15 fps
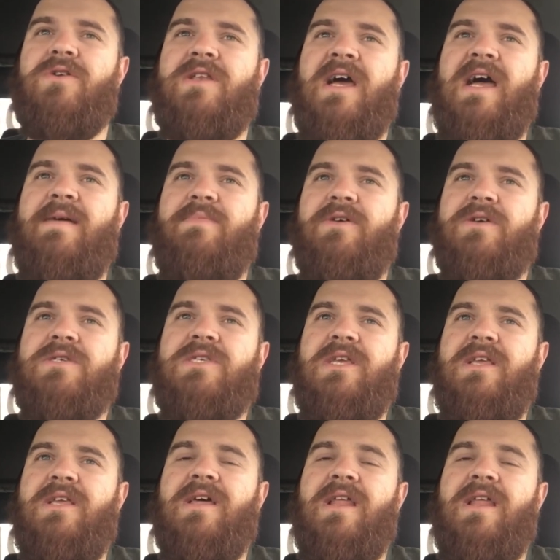over time they'll
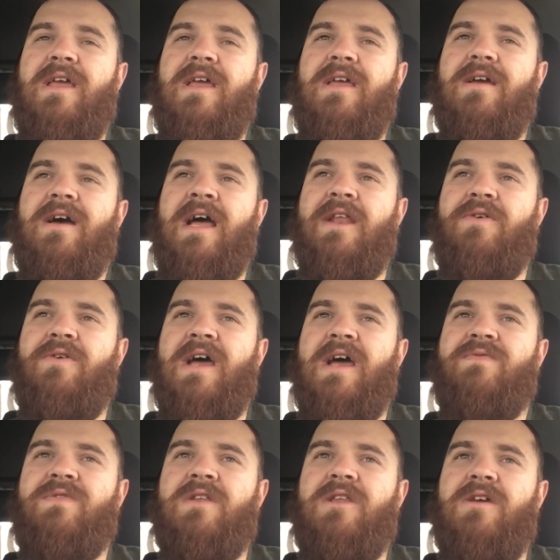see that, hey, I don't
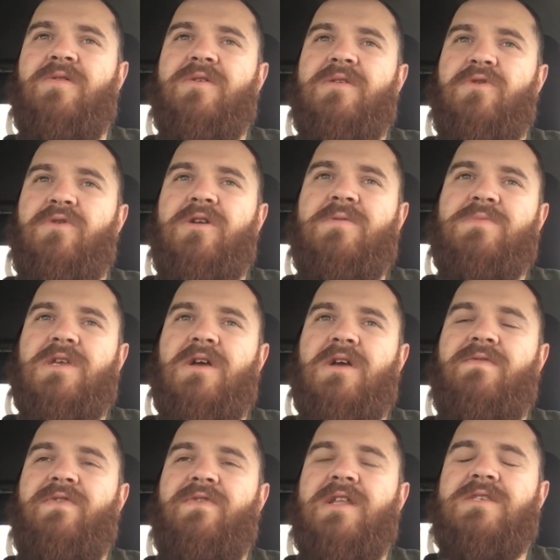have to deal with ammonium
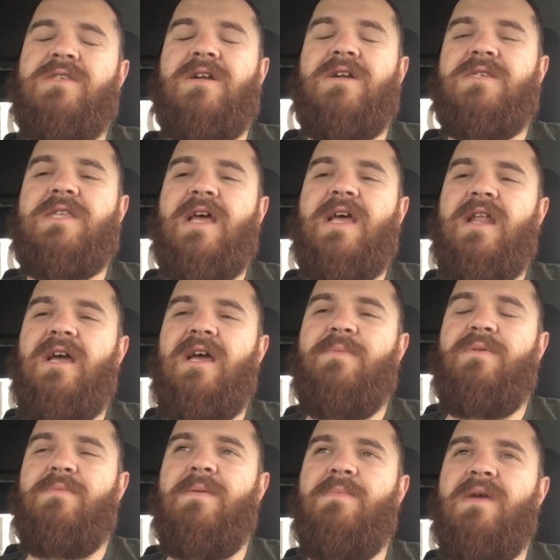sulfate. It's not standing
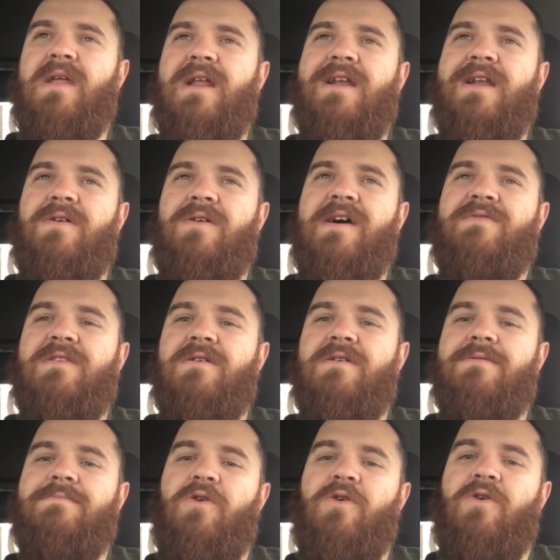up in my bin. I don't have
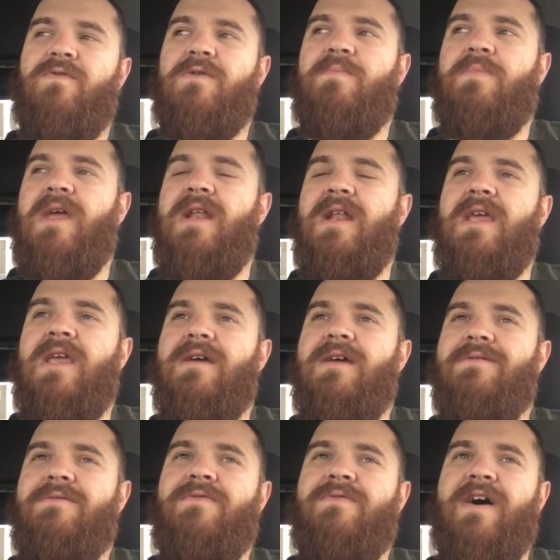to overpay to
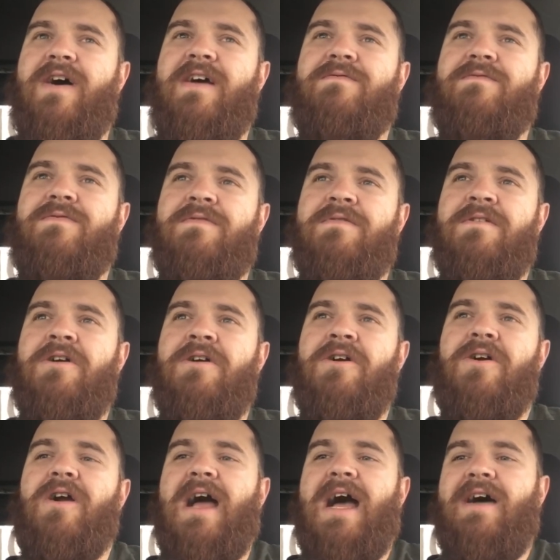get
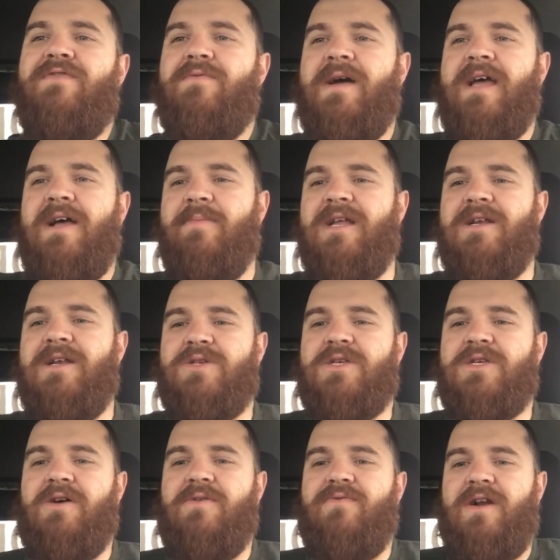half of my
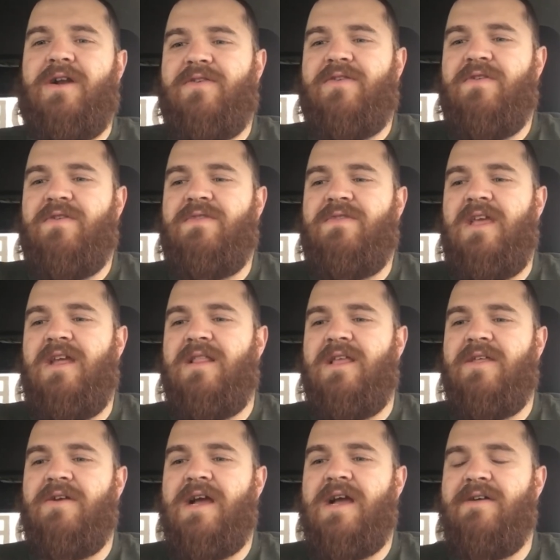elemental sulfur and S15
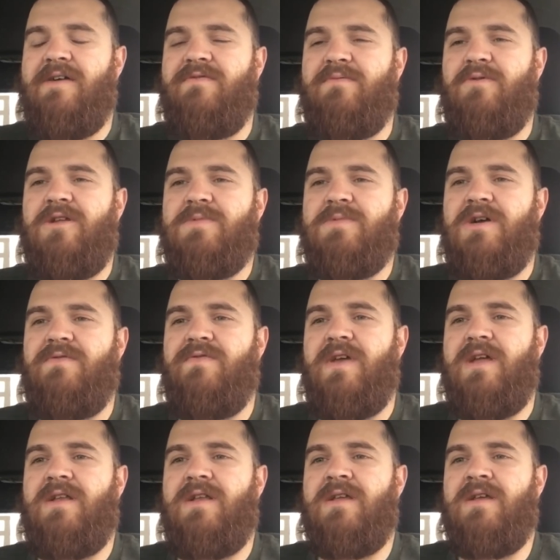and the other half ammonium
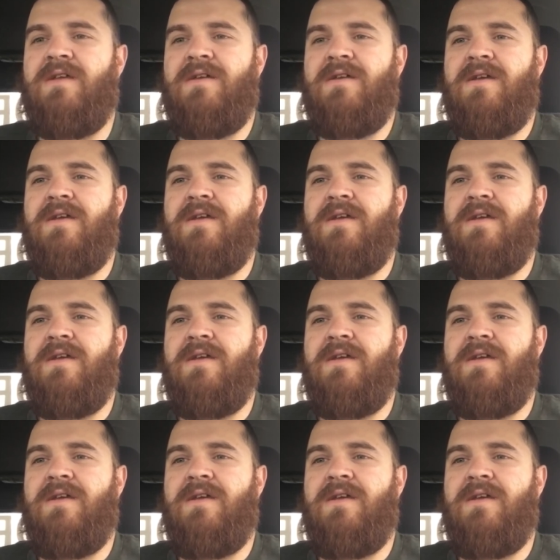sulfate.